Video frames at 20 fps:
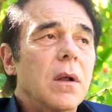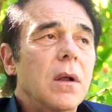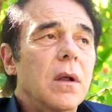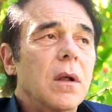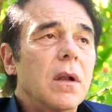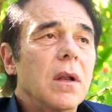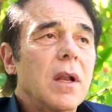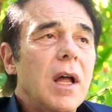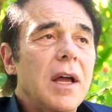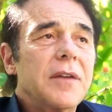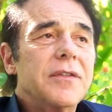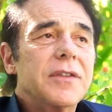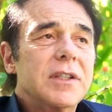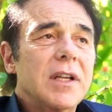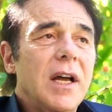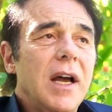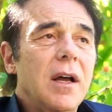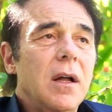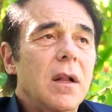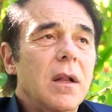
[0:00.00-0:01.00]

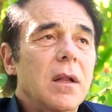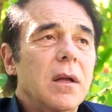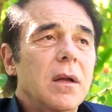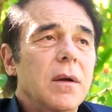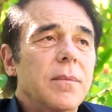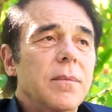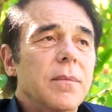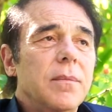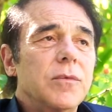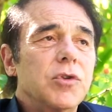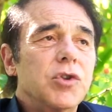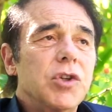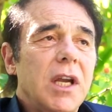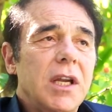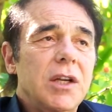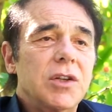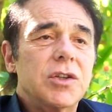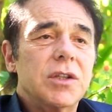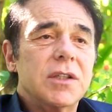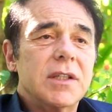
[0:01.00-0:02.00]
lifestyle
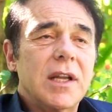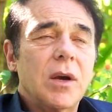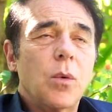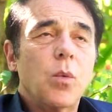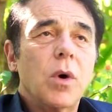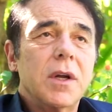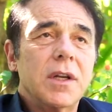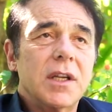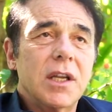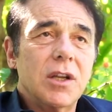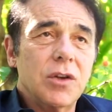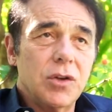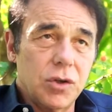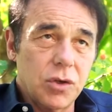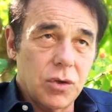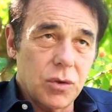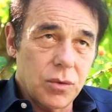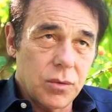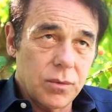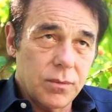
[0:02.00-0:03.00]
changes that one can
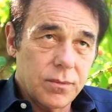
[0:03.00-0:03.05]
do